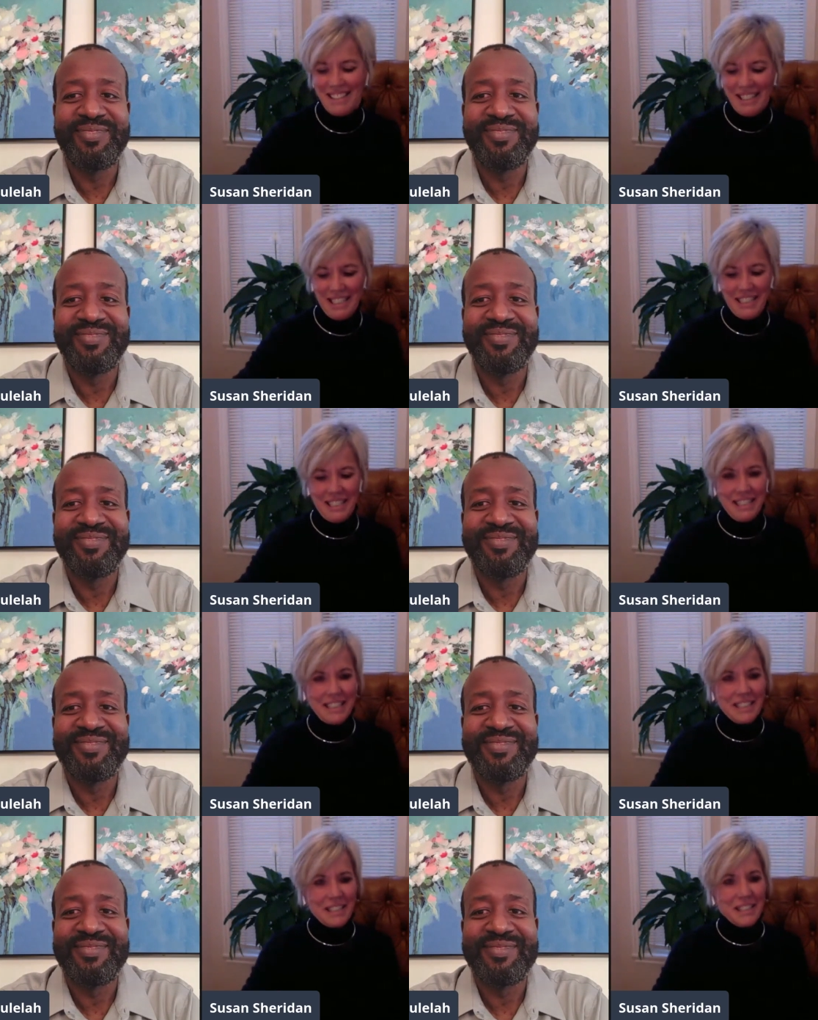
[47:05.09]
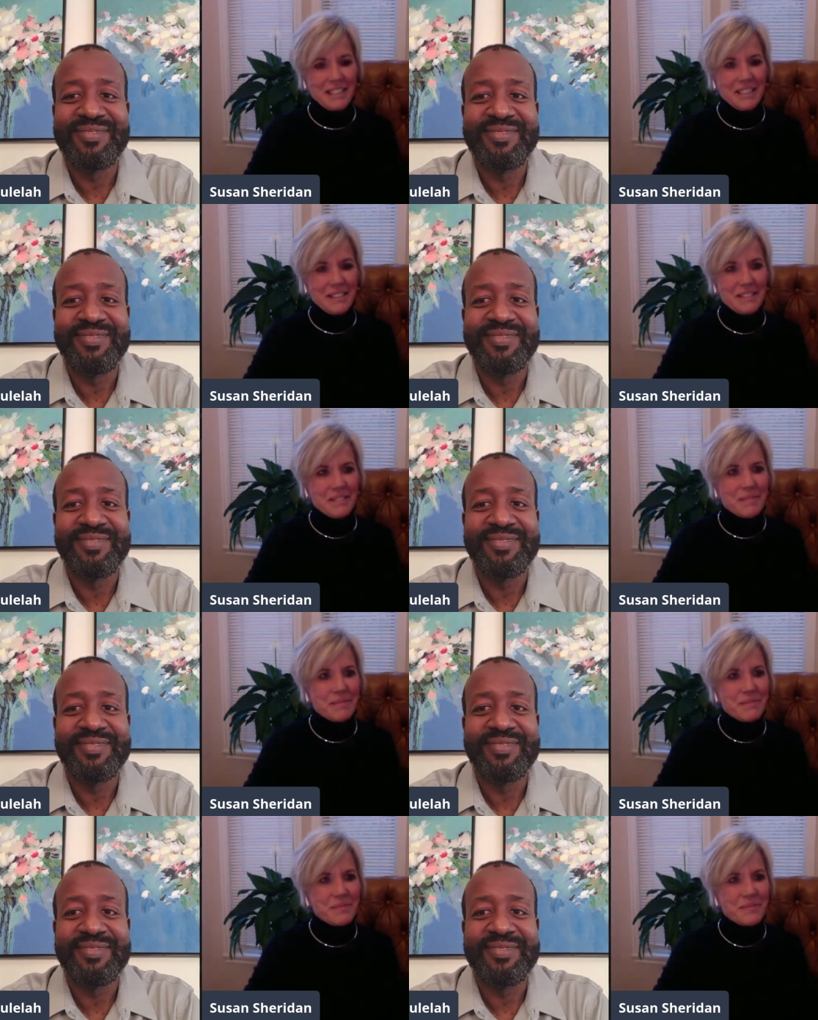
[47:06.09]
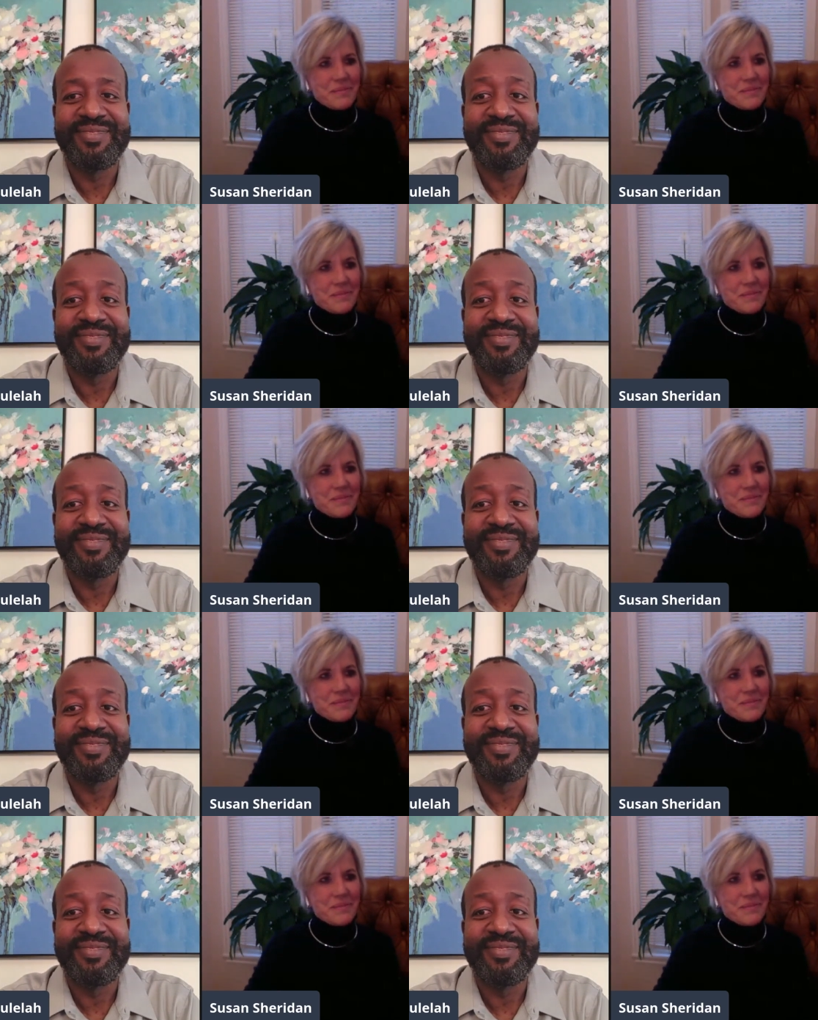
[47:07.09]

[no speech]